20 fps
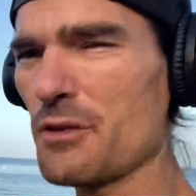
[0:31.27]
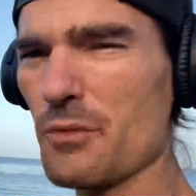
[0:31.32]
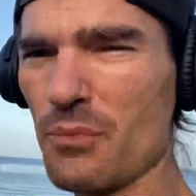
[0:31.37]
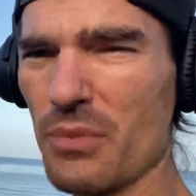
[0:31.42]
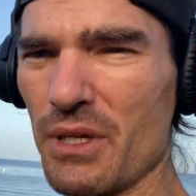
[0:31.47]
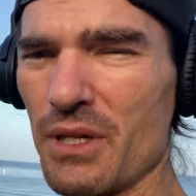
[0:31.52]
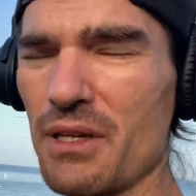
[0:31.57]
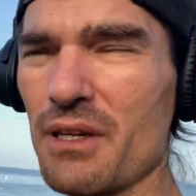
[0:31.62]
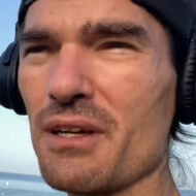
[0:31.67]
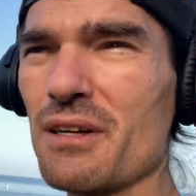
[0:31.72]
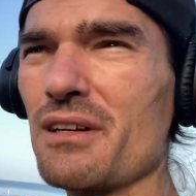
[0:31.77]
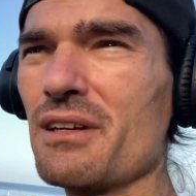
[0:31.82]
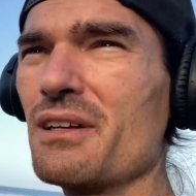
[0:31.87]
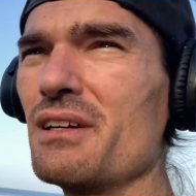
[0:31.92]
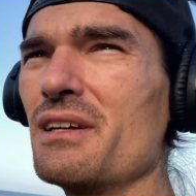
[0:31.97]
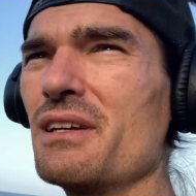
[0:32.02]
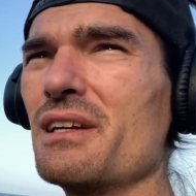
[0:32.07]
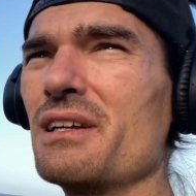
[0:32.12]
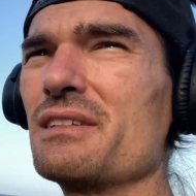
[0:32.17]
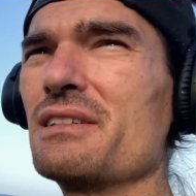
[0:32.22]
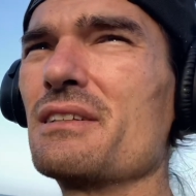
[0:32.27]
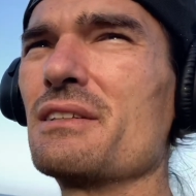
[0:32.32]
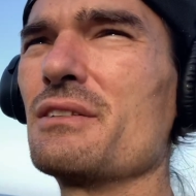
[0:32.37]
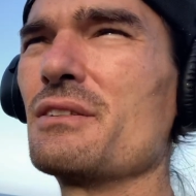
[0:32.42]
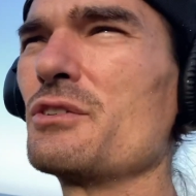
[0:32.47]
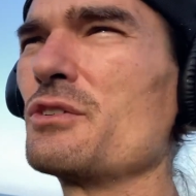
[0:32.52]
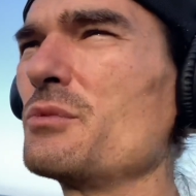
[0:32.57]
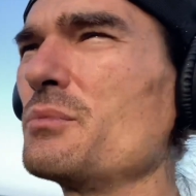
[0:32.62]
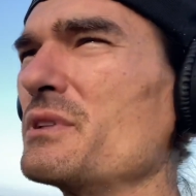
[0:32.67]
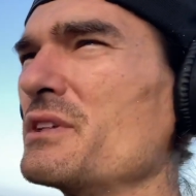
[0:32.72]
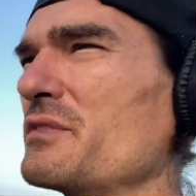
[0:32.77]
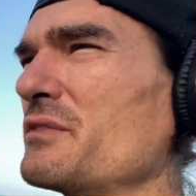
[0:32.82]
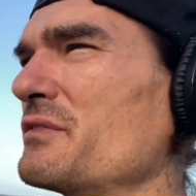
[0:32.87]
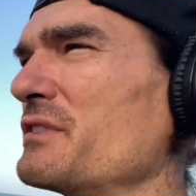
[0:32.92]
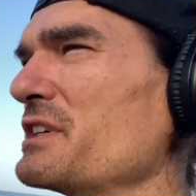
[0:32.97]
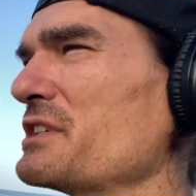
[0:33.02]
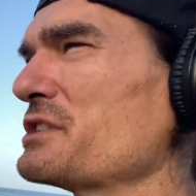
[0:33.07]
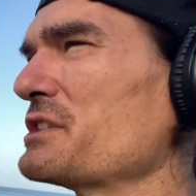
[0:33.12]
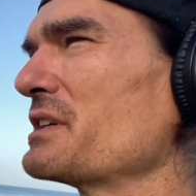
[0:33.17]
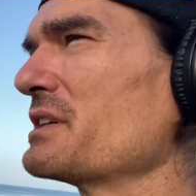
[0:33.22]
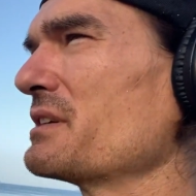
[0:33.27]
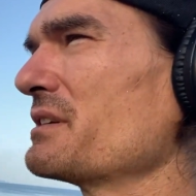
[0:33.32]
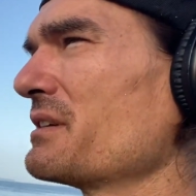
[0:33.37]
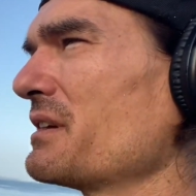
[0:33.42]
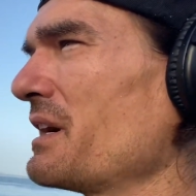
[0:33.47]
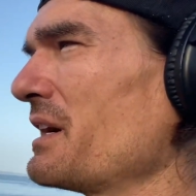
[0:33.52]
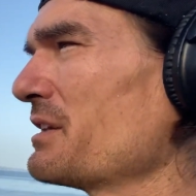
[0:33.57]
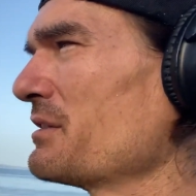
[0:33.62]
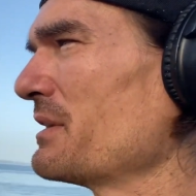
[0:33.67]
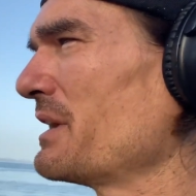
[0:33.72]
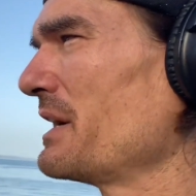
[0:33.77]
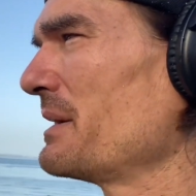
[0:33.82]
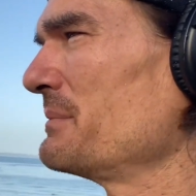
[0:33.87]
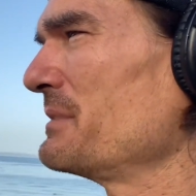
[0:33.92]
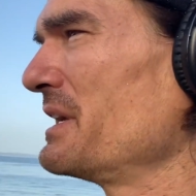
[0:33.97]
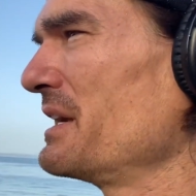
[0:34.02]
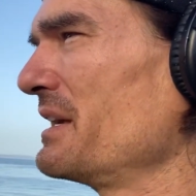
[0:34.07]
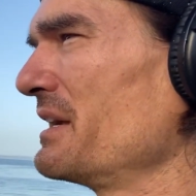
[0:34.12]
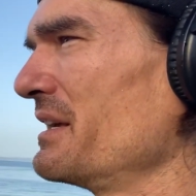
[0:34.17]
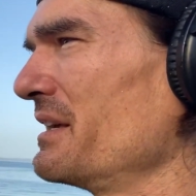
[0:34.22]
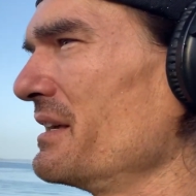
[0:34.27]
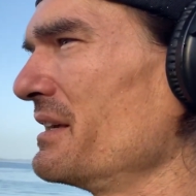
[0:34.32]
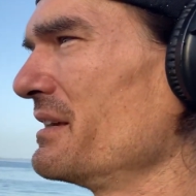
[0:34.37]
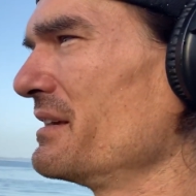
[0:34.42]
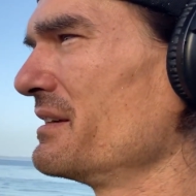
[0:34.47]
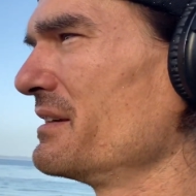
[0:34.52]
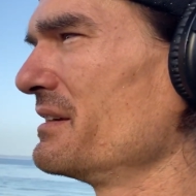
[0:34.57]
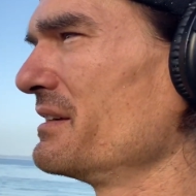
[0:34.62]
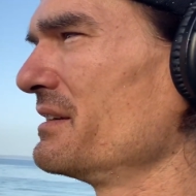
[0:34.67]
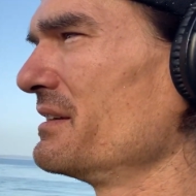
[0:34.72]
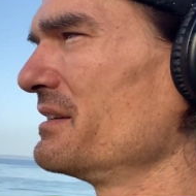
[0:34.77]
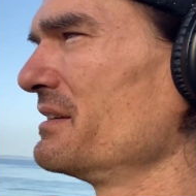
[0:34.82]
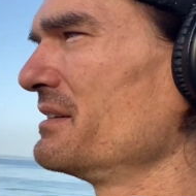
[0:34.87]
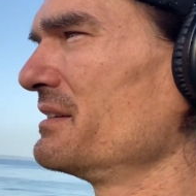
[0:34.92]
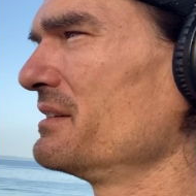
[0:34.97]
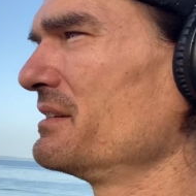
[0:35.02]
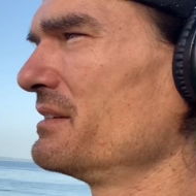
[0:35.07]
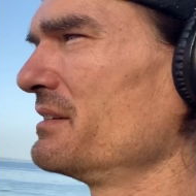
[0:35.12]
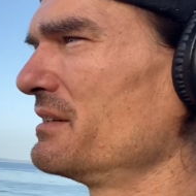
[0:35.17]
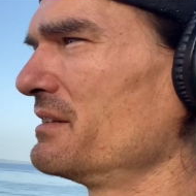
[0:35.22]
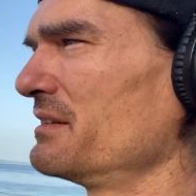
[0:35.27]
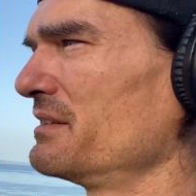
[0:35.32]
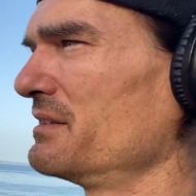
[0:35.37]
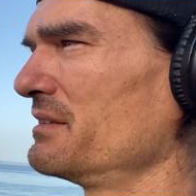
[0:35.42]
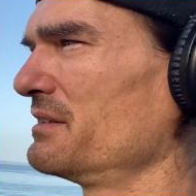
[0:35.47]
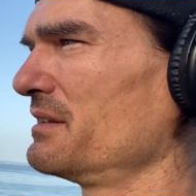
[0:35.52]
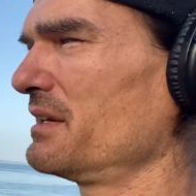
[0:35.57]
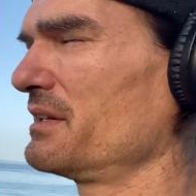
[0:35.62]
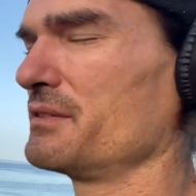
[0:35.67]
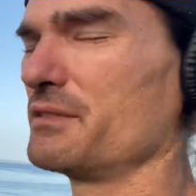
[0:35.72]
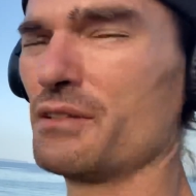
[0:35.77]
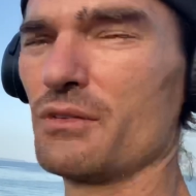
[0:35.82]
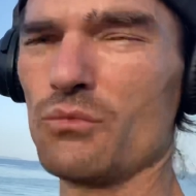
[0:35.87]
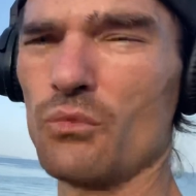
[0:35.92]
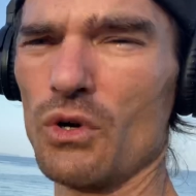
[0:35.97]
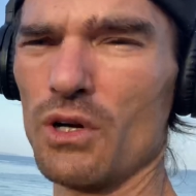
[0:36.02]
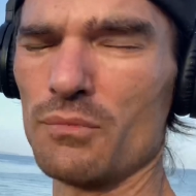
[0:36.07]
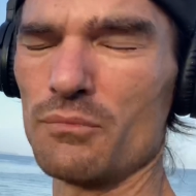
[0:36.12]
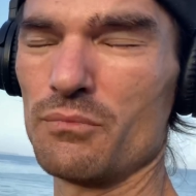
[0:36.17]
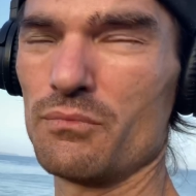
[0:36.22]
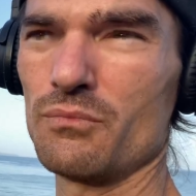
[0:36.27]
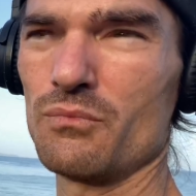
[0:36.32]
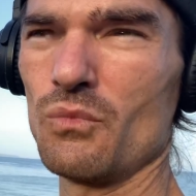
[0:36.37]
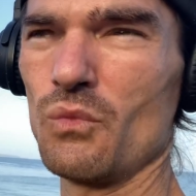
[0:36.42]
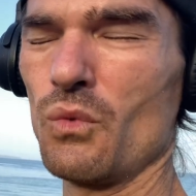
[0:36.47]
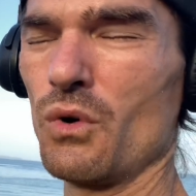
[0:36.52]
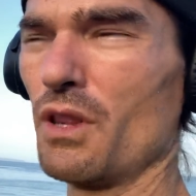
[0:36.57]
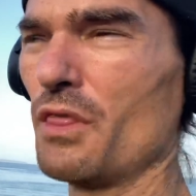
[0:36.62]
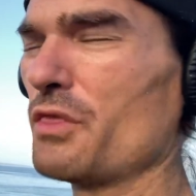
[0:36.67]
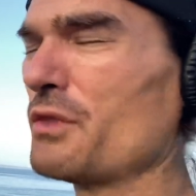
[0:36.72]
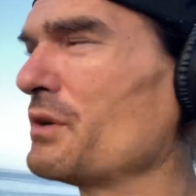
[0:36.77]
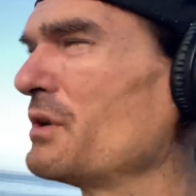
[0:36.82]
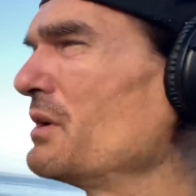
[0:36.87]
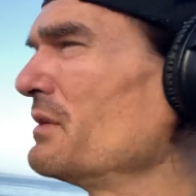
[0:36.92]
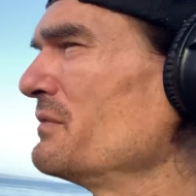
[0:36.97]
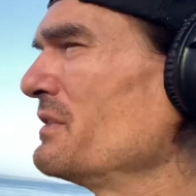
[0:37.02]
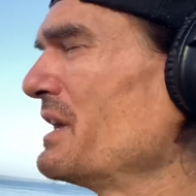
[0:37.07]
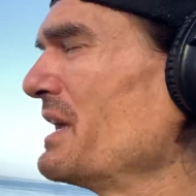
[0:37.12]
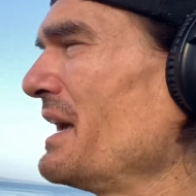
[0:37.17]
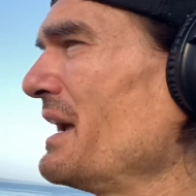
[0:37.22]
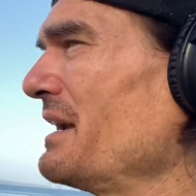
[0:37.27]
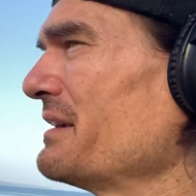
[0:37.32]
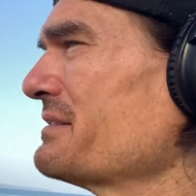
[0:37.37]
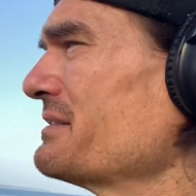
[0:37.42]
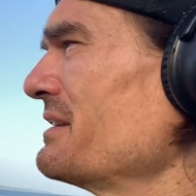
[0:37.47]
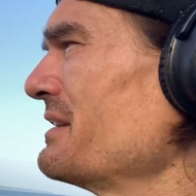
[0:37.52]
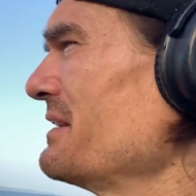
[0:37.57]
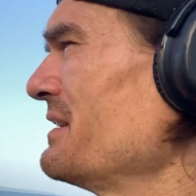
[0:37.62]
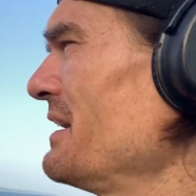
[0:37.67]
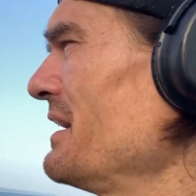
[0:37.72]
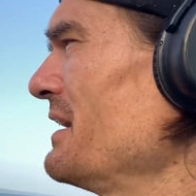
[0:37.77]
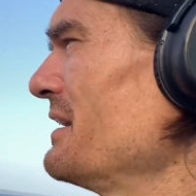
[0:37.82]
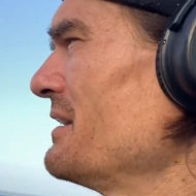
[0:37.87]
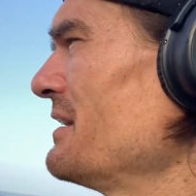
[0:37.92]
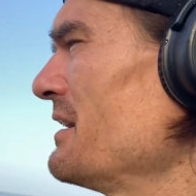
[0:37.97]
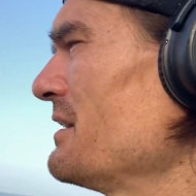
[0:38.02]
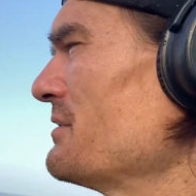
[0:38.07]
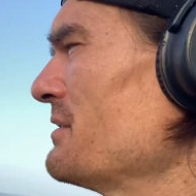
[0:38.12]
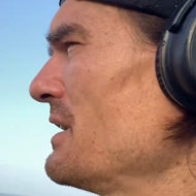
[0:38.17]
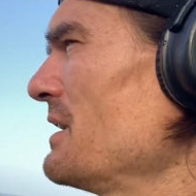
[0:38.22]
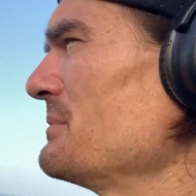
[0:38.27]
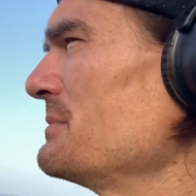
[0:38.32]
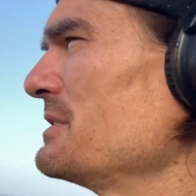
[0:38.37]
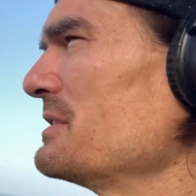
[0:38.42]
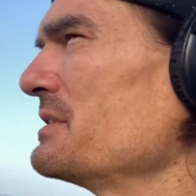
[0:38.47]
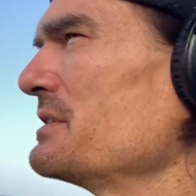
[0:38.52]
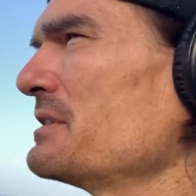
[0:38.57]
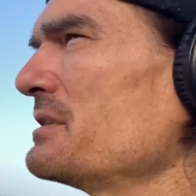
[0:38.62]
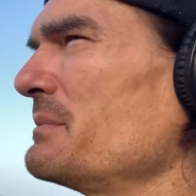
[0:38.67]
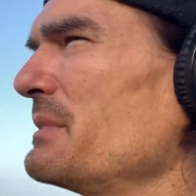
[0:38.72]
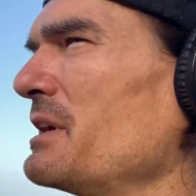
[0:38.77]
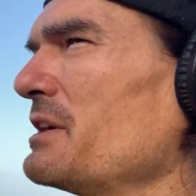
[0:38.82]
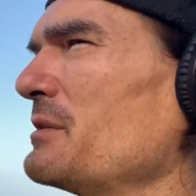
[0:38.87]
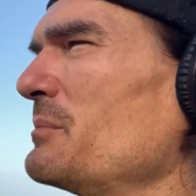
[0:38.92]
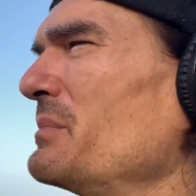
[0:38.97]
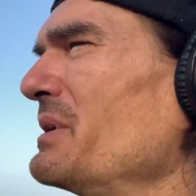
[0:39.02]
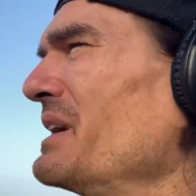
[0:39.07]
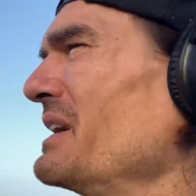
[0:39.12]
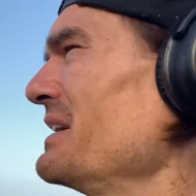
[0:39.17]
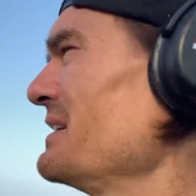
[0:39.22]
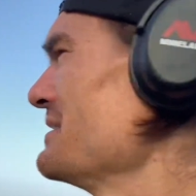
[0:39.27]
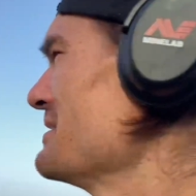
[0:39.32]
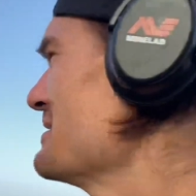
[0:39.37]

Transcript: pier and did a little bit of fishing. I grabbed a, uh, I did one, one throw of the casting net. I grabbed a good amount of bait.